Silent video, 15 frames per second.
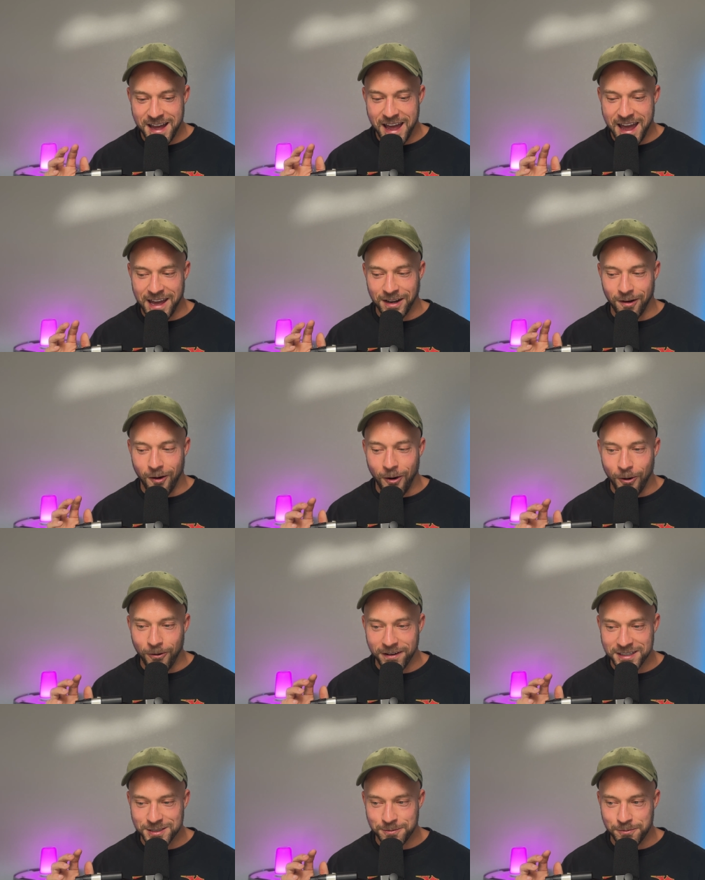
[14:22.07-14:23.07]
and
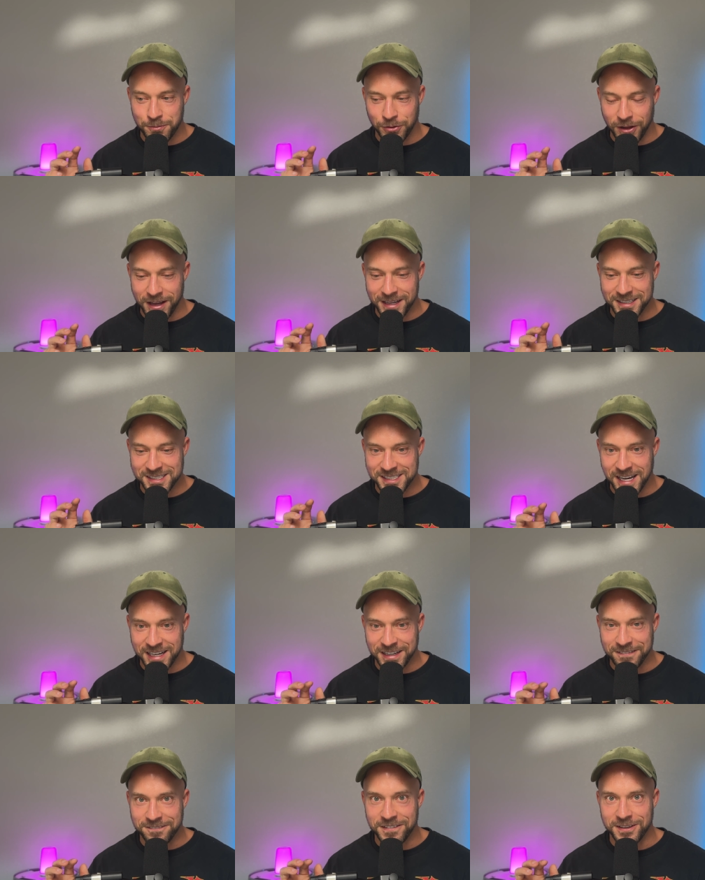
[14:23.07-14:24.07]
always playing
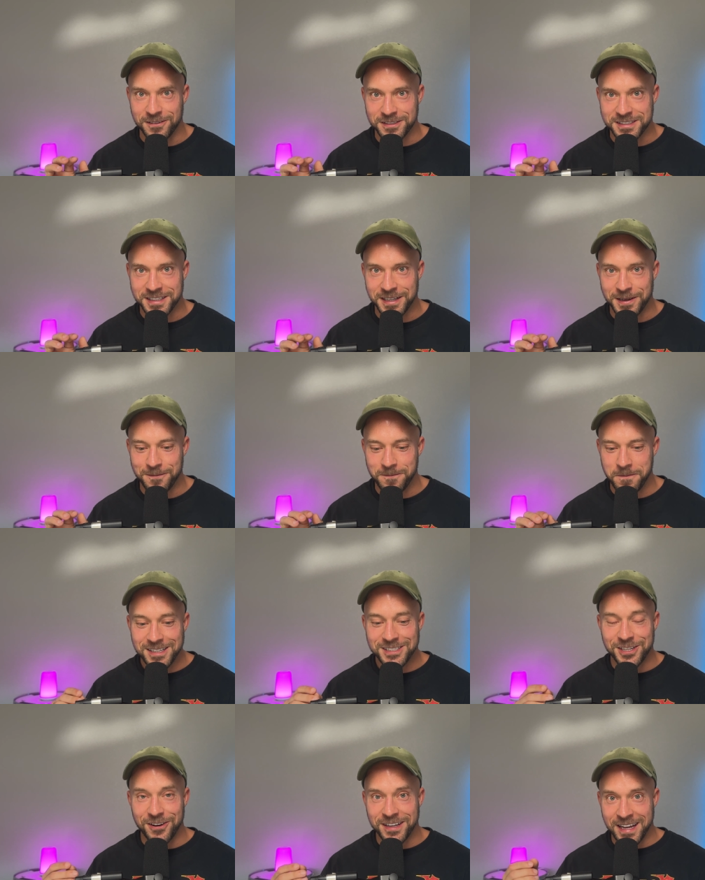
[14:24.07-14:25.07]
second fiddle to him.
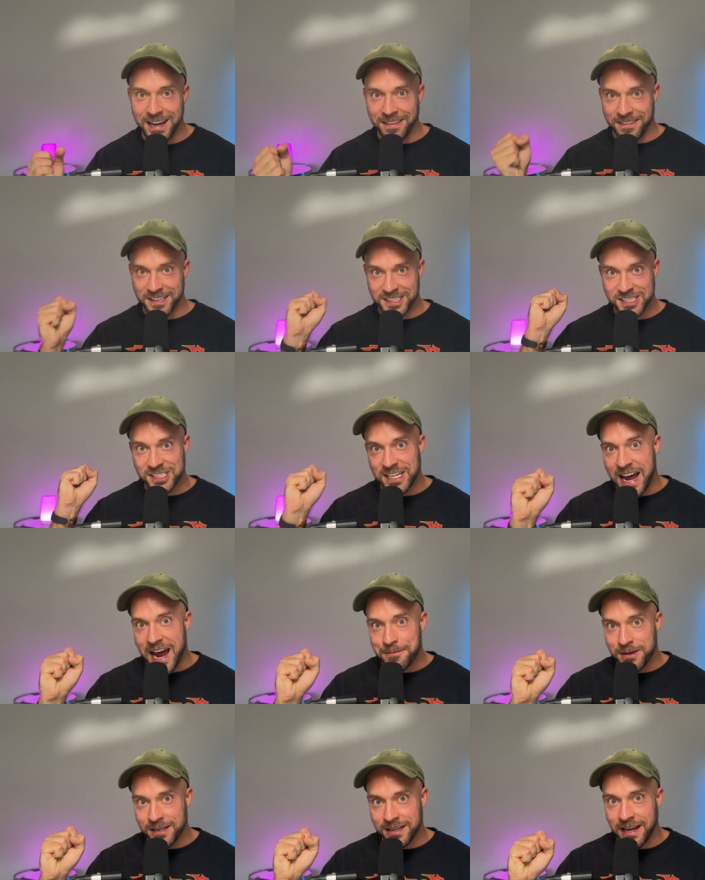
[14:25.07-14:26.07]
So again, the
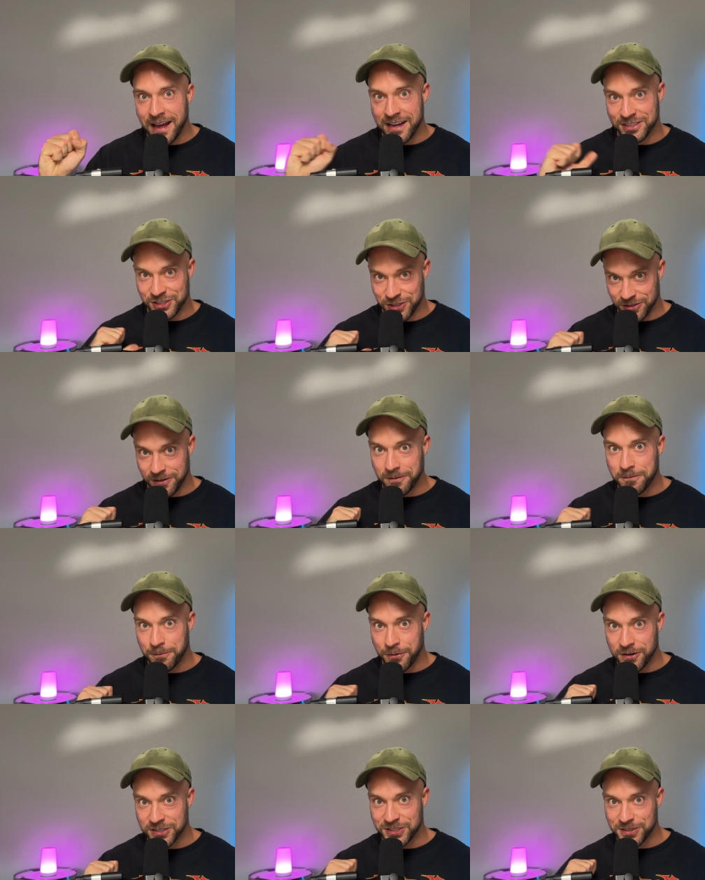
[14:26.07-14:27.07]
stabbing at your
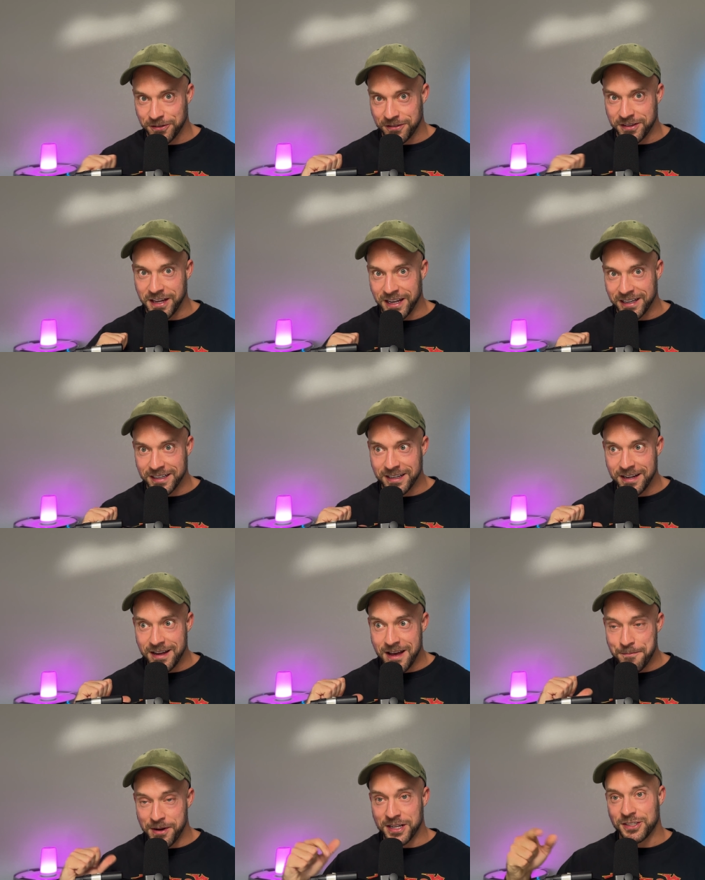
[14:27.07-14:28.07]
personal thing,
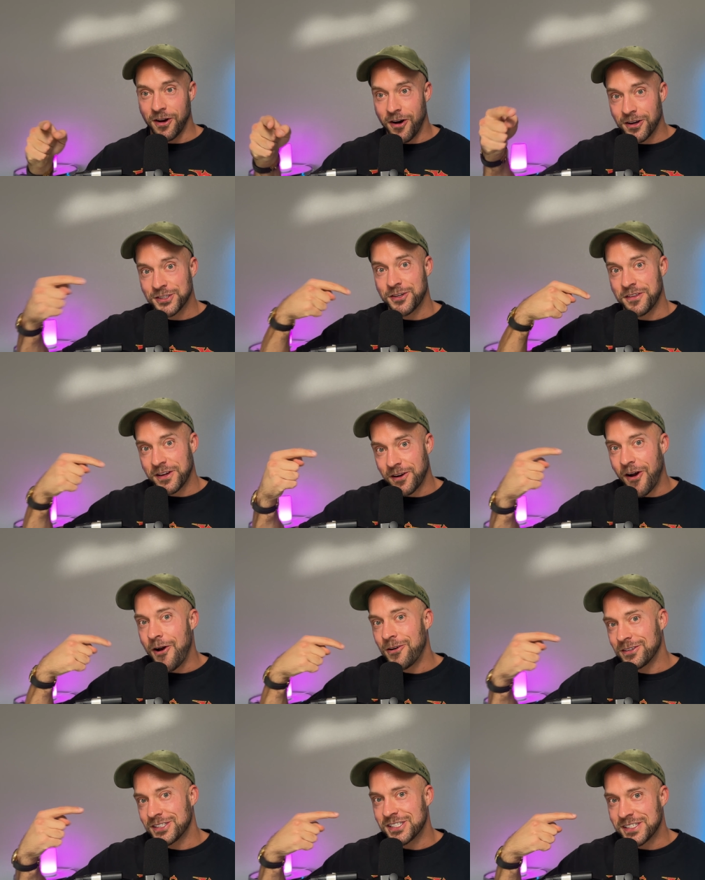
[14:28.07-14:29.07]
but it's also their
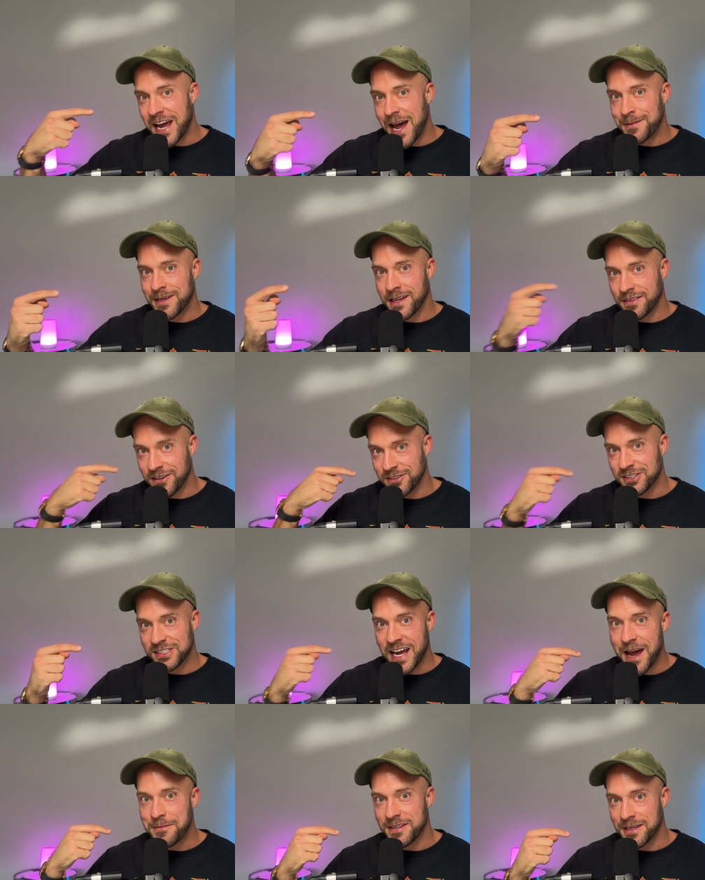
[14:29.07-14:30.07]
own stabbing that they're
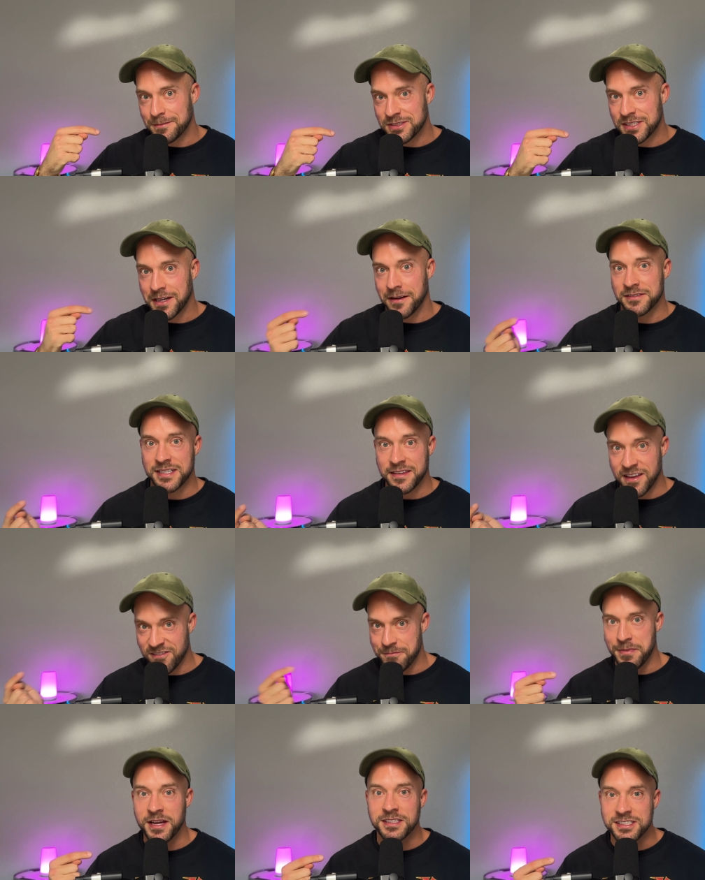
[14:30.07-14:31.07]
stabbing themselves that they've
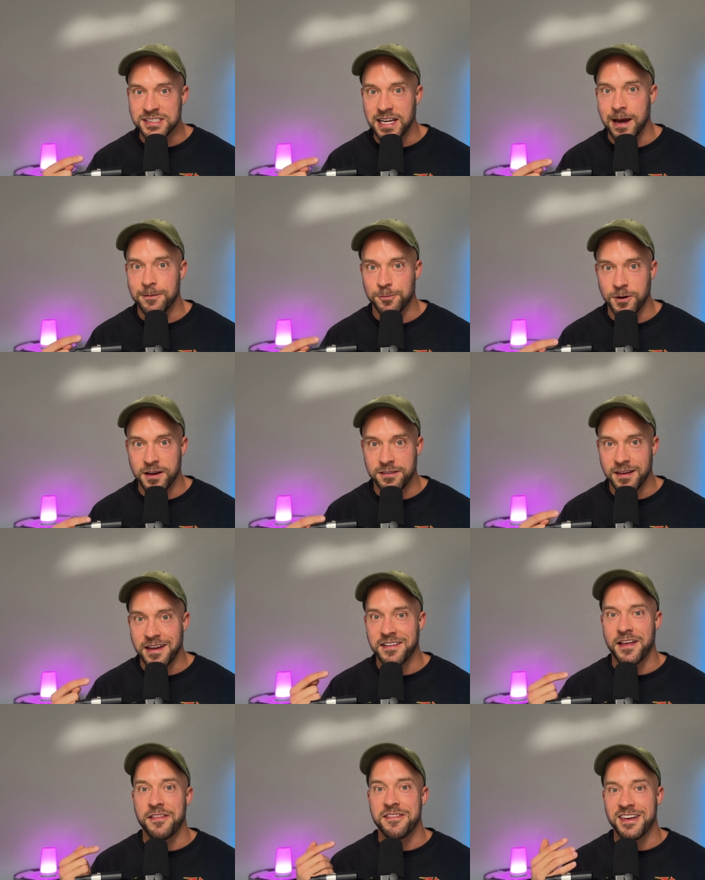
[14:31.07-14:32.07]
been stabbed with and
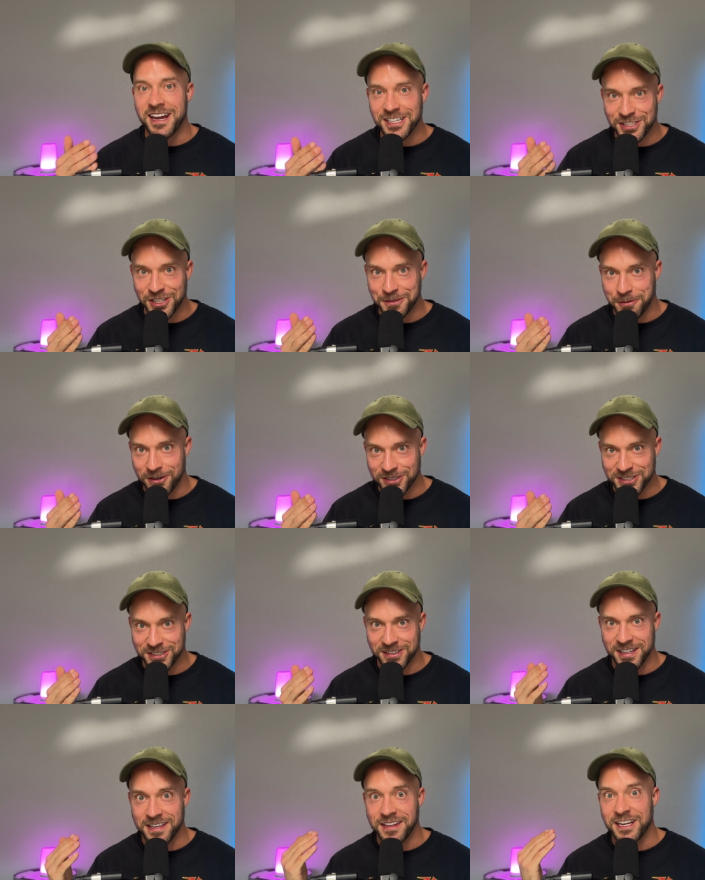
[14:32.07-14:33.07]
that they took
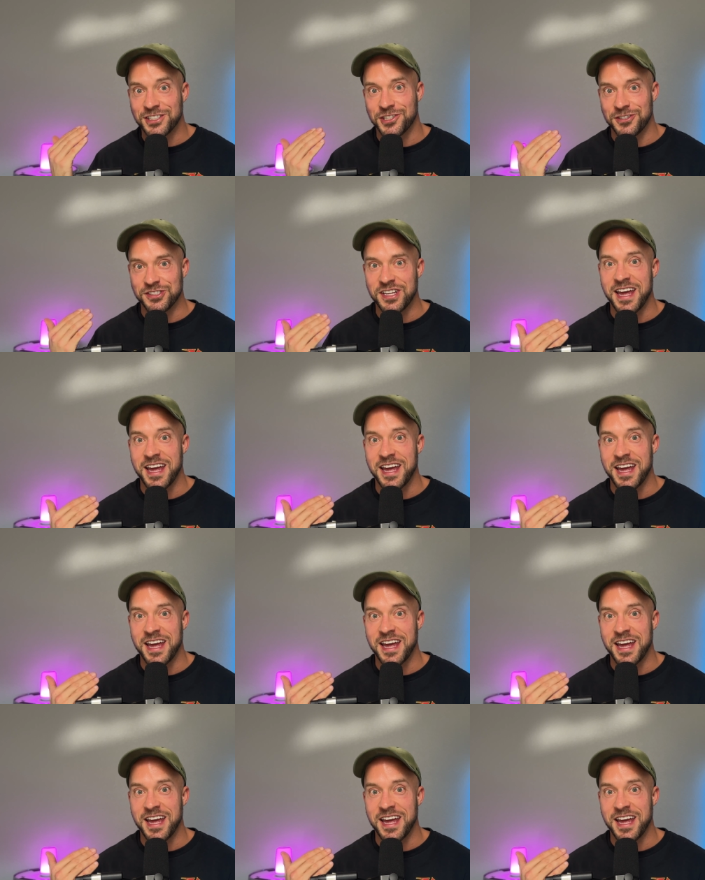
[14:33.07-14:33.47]
personally and they chose to